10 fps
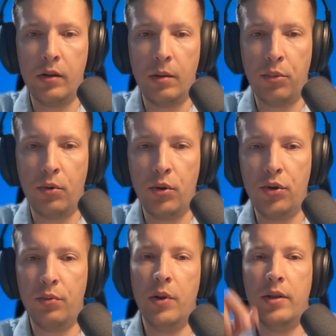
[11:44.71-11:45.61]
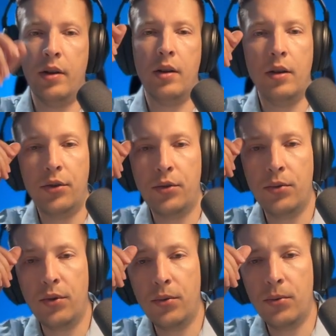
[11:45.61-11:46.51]
approach, basically to
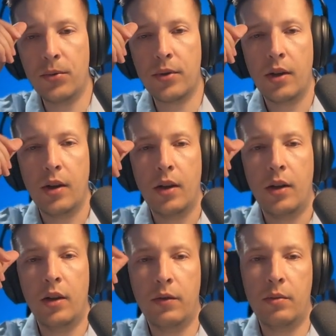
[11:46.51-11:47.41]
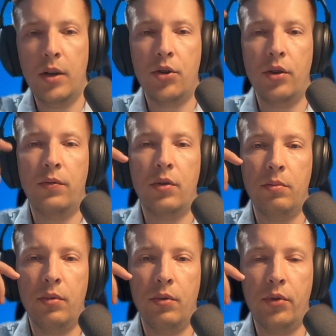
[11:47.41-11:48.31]
use information
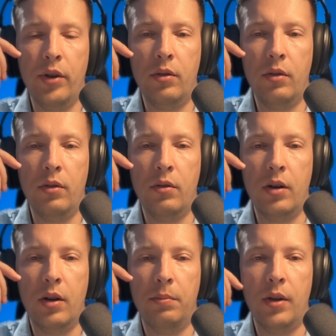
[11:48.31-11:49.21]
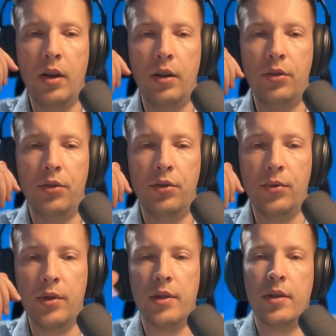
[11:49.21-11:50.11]
from green color, apply it to
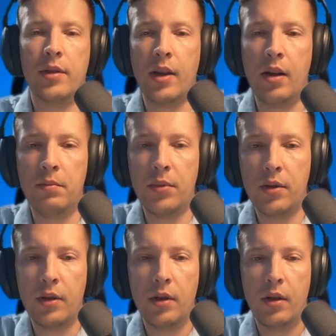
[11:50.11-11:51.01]
these sums,